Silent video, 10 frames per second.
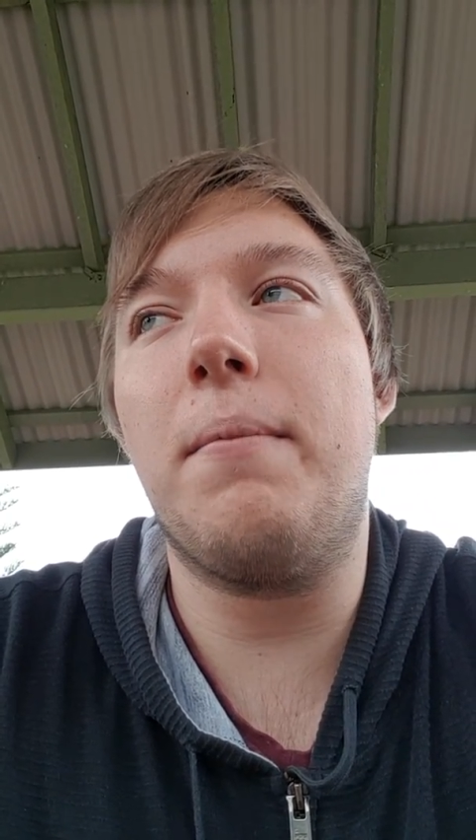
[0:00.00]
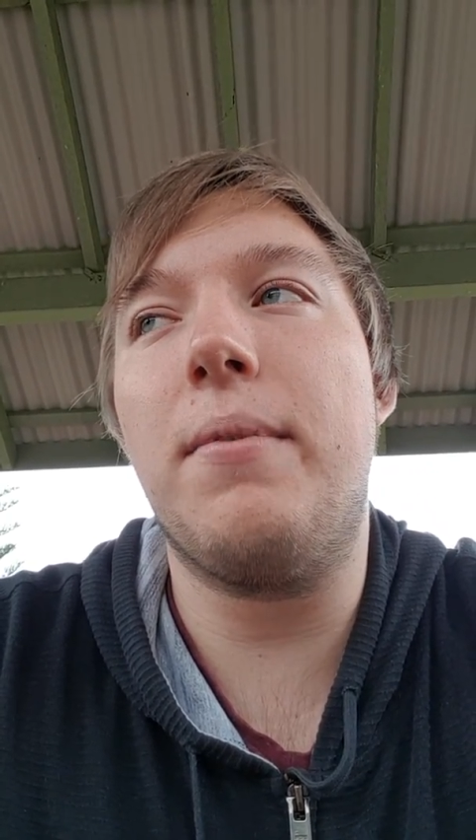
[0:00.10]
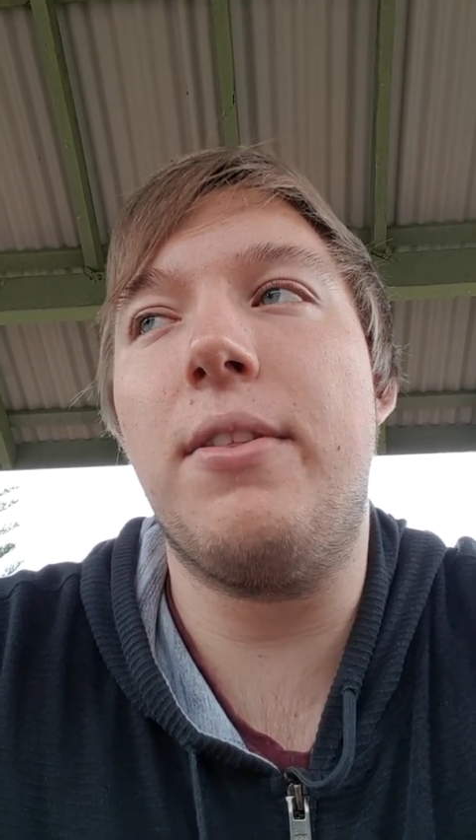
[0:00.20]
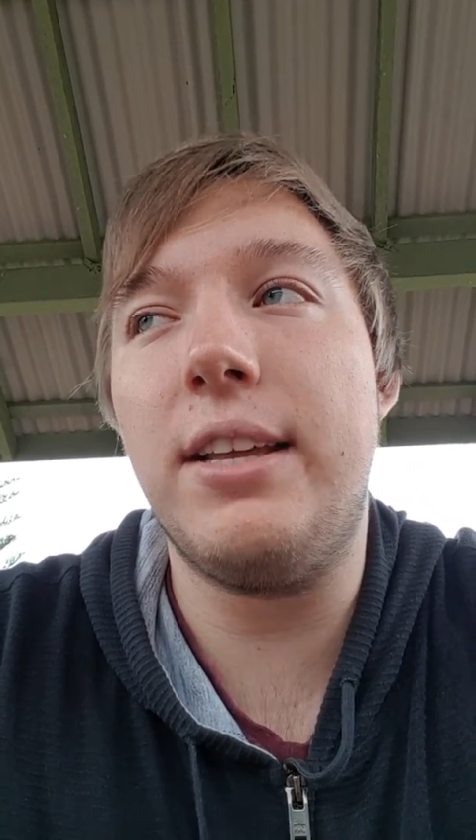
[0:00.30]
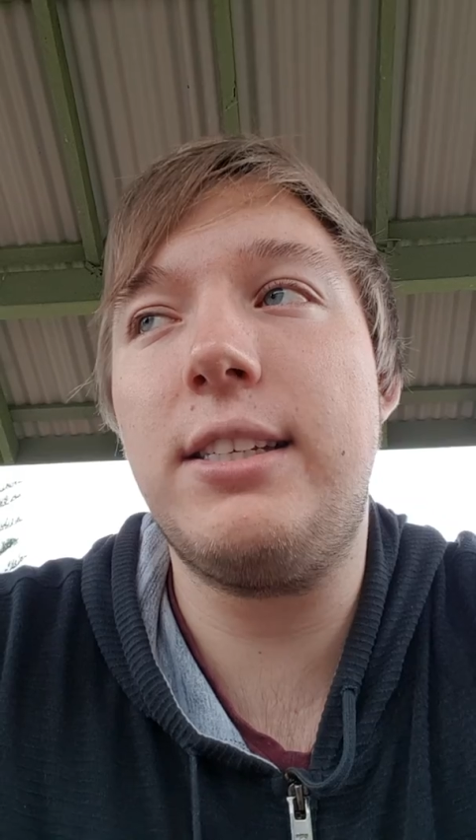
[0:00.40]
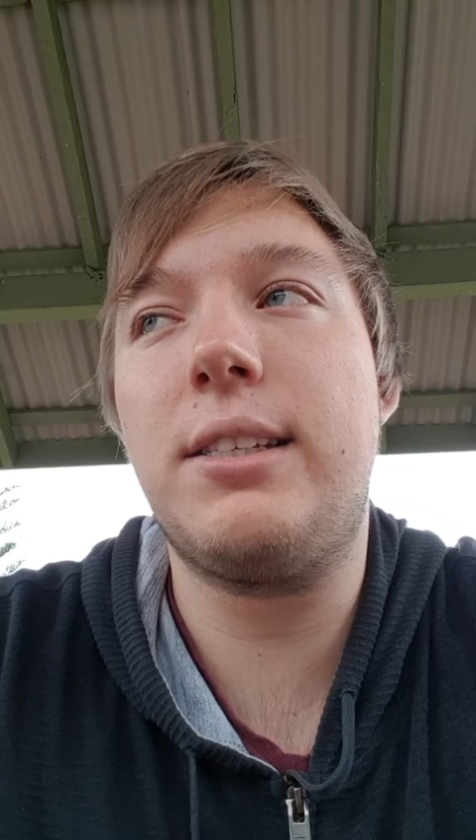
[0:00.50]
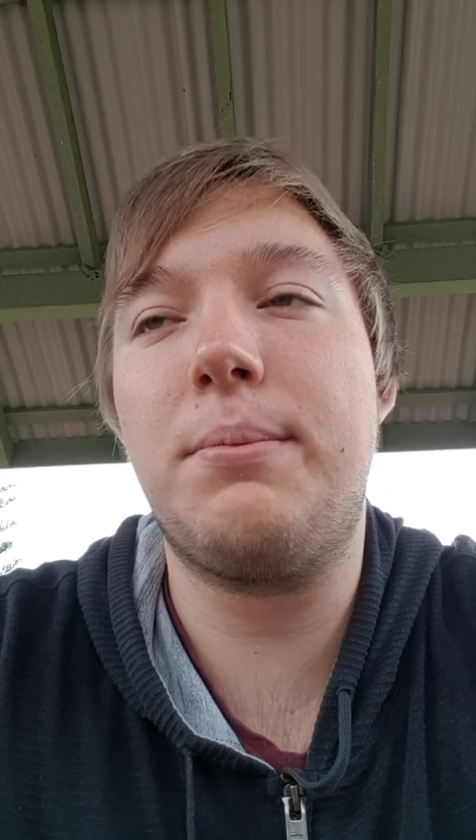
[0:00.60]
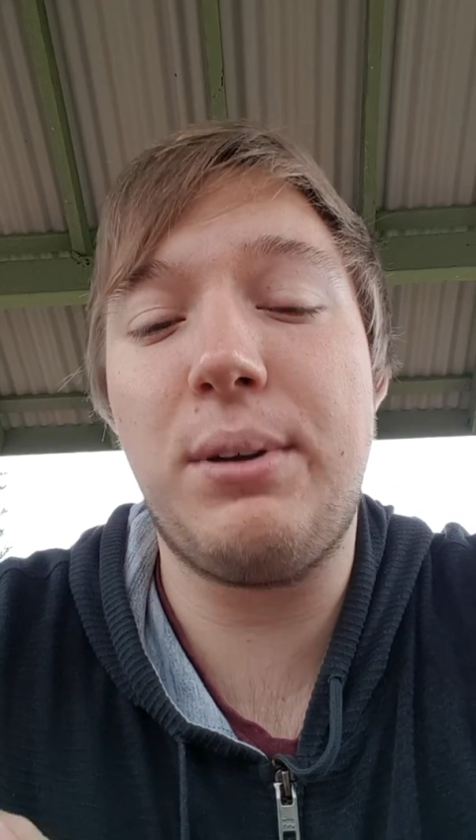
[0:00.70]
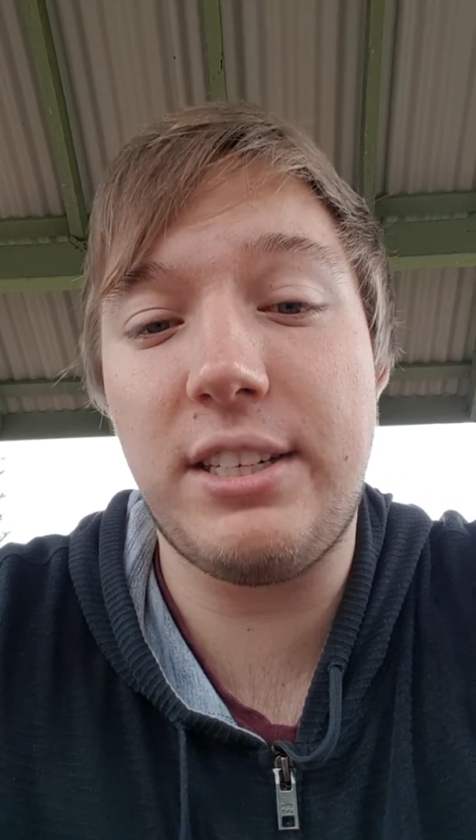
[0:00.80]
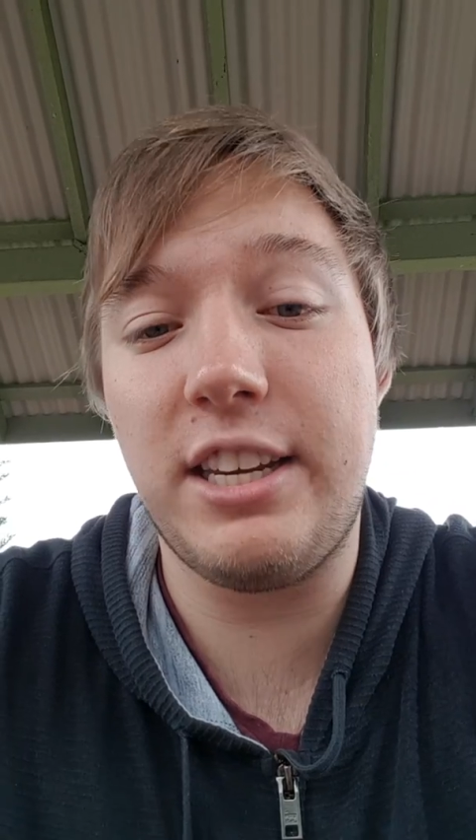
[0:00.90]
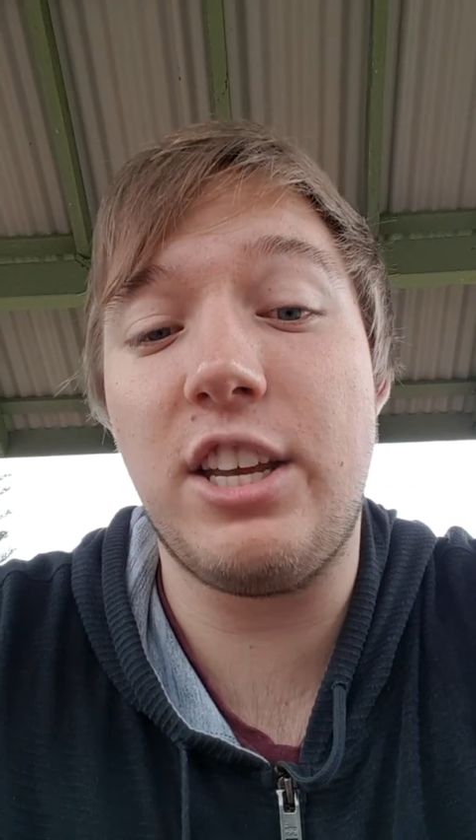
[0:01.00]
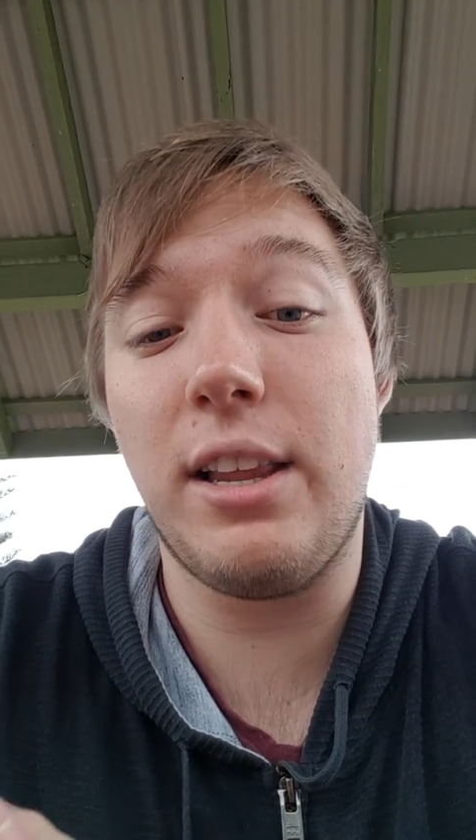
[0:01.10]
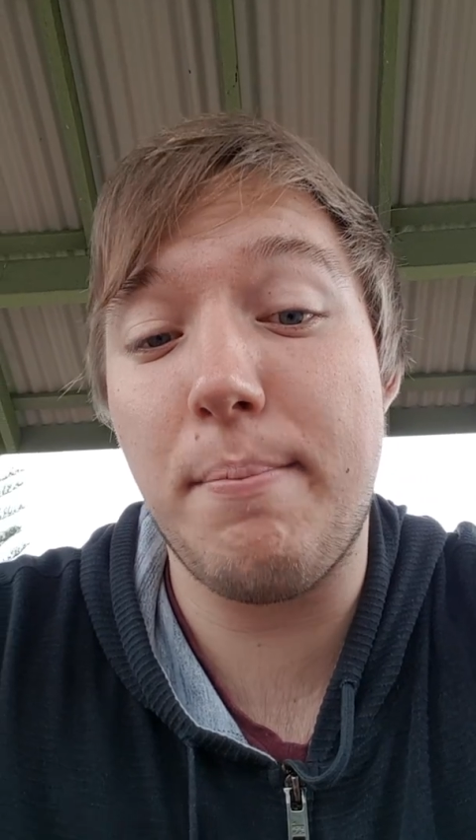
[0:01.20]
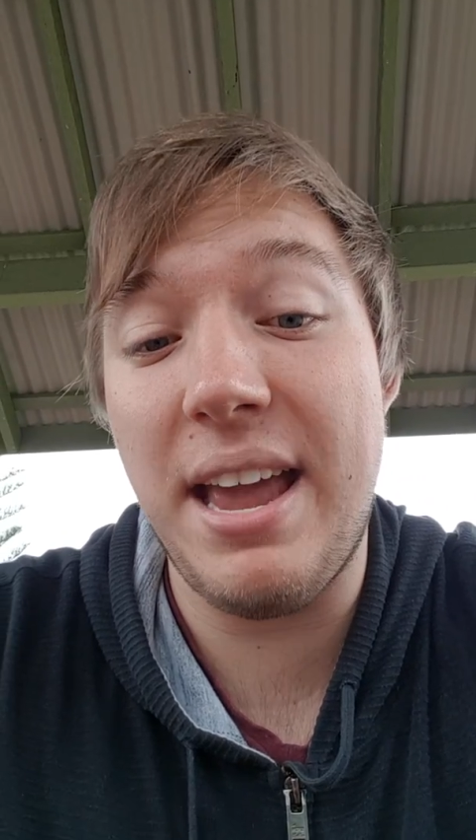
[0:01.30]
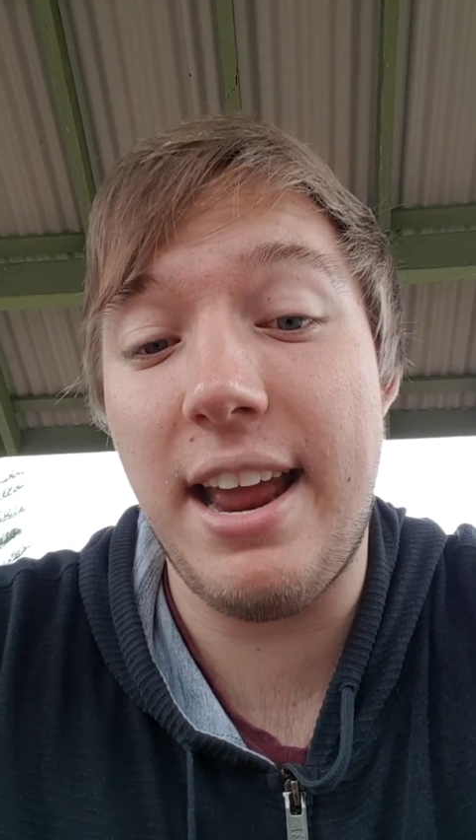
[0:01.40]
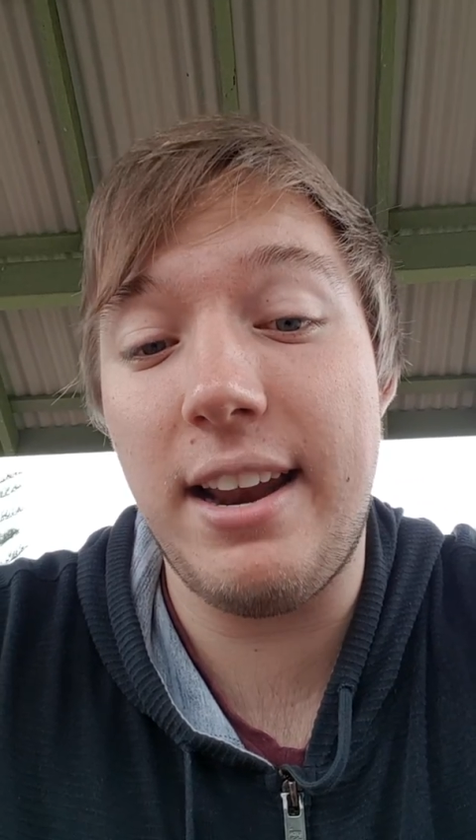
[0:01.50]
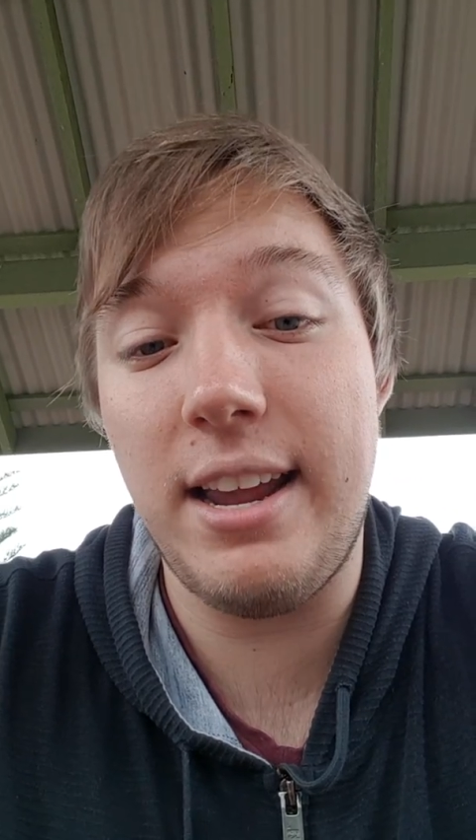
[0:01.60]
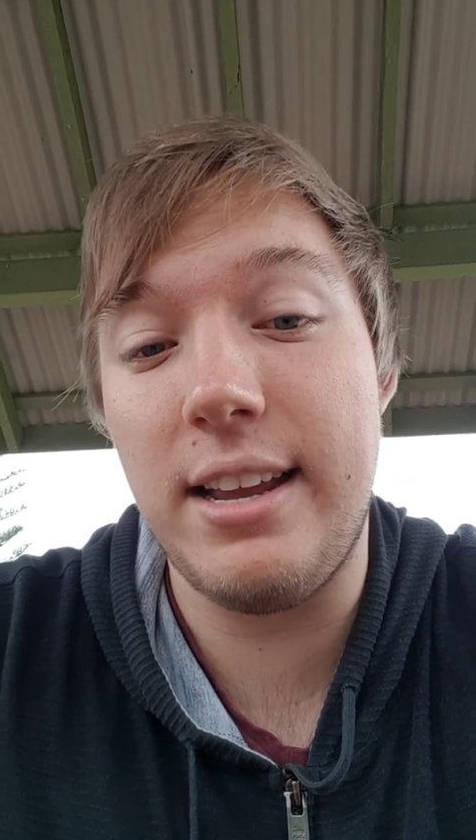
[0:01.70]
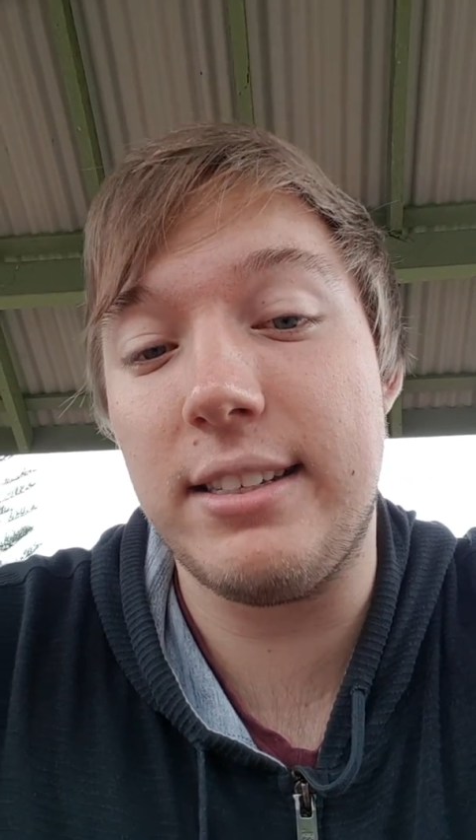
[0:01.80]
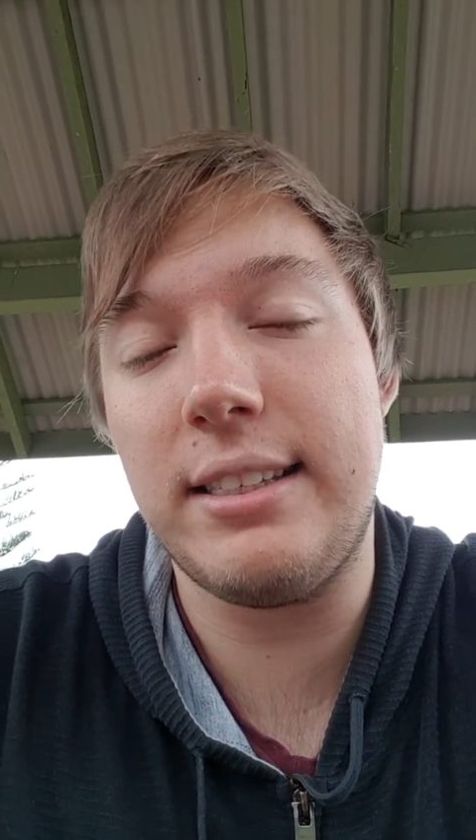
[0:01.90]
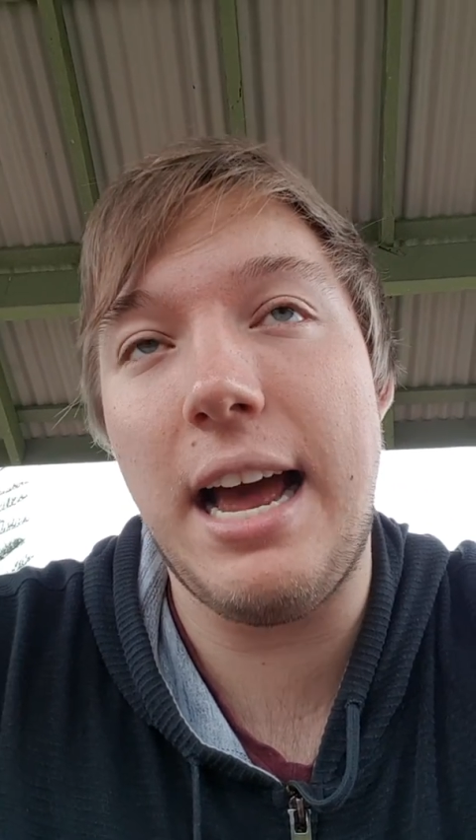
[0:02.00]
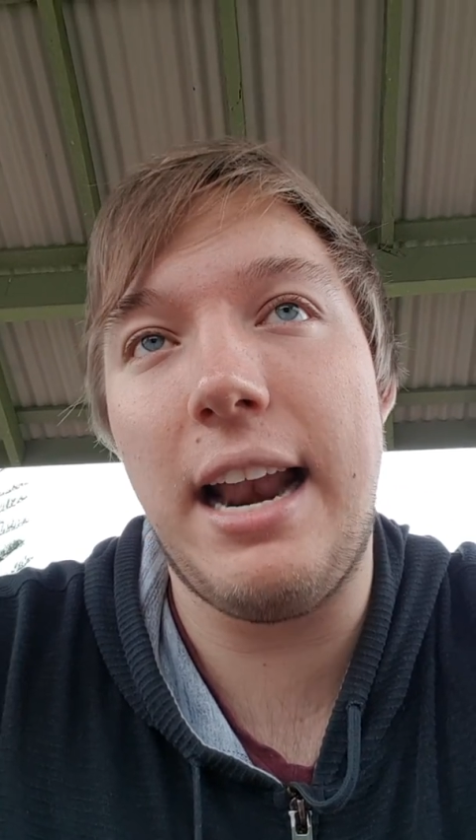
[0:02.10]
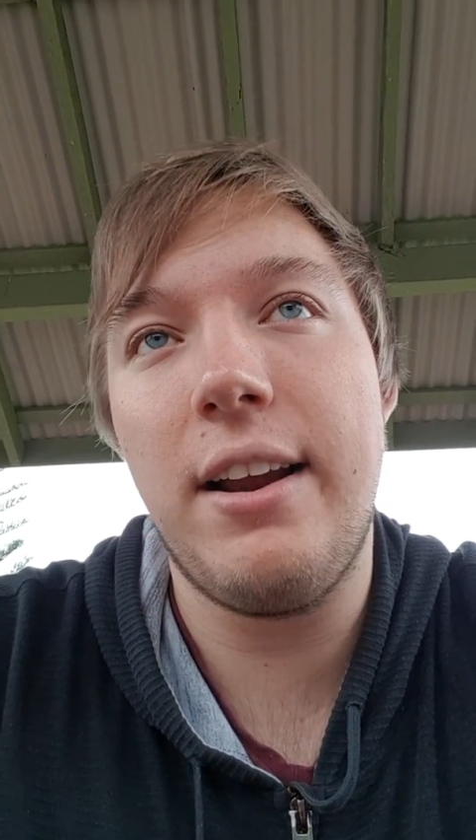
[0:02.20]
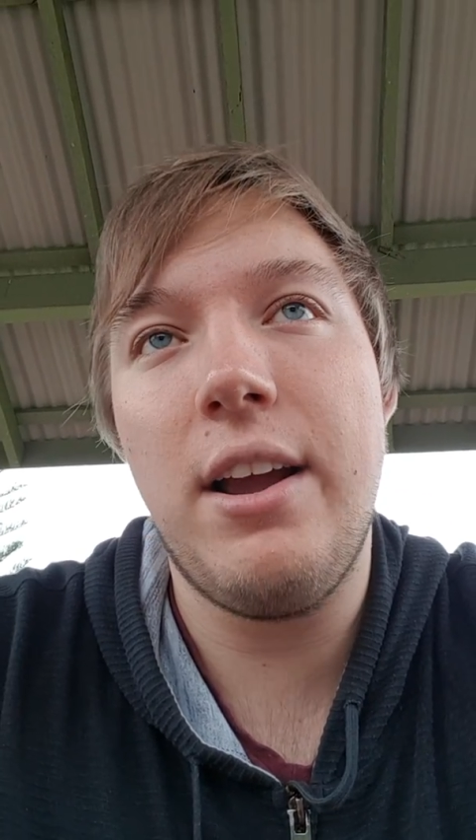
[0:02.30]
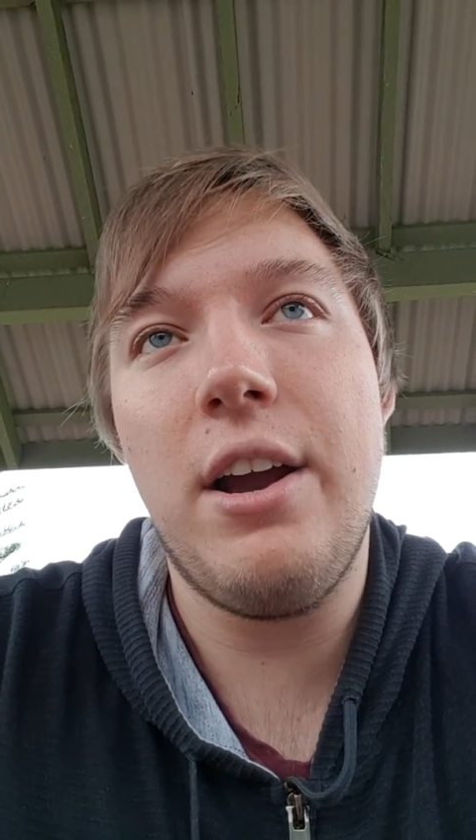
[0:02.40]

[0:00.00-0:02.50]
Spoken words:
this particular ban is that